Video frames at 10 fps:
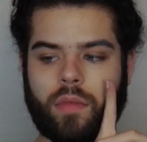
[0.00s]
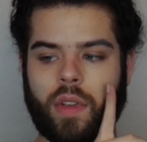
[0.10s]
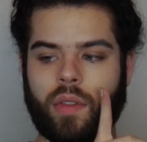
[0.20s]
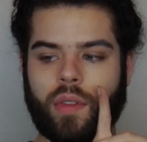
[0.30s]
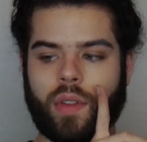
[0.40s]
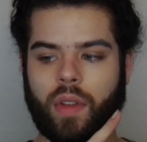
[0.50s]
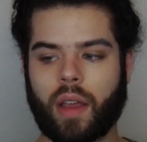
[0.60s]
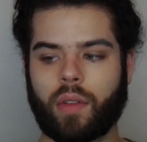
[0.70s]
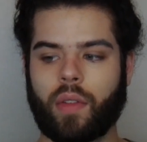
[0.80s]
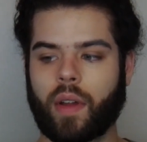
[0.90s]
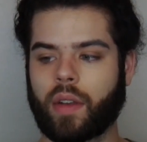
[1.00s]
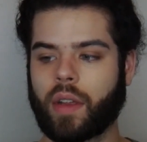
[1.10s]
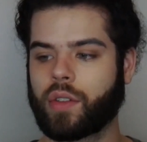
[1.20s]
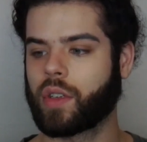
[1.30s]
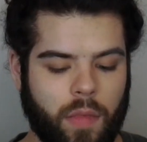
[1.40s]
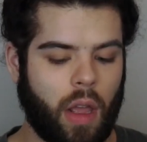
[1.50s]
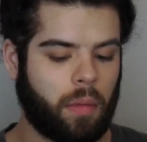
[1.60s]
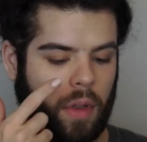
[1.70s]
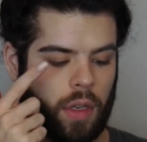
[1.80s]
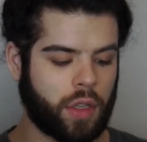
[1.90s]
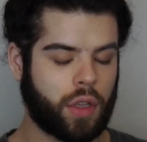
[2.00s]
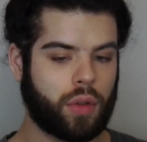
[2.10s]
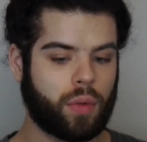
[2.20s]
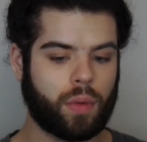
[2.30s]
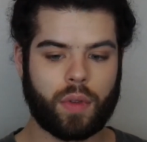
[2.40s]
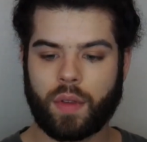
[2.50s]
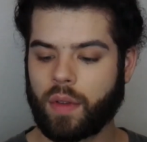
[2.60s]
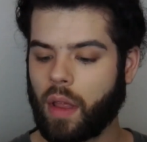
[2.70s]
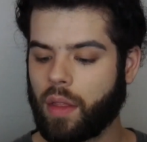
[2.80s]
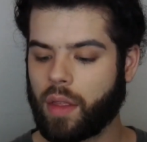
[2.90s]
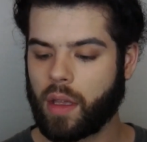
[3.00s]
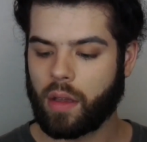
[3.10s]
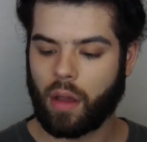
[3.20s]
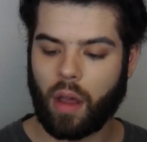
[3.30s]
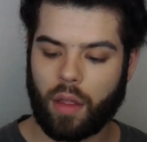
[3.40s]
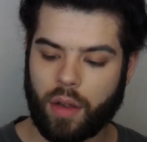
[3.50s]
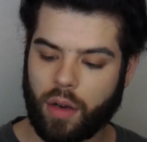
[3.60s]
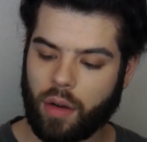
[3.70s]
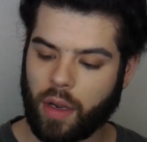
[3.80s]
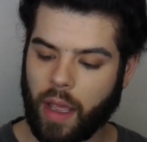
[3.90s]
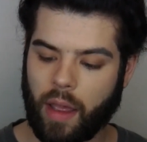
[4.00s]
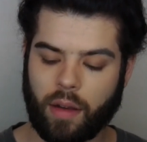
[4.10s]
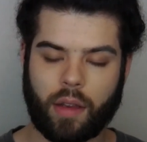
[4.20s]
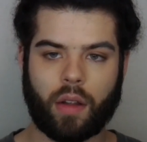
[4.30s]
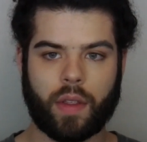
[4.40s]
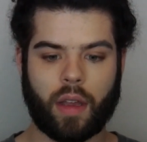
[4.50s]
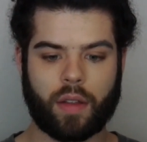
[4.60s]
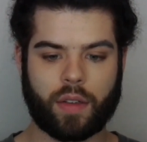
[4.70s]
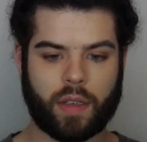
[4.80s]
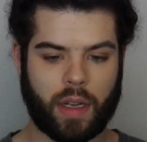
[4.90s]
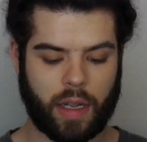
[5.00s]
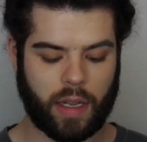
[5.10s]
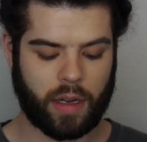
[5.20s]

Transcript: This is the side with foundation. Now, I'm gonna use the other Candid on the other side.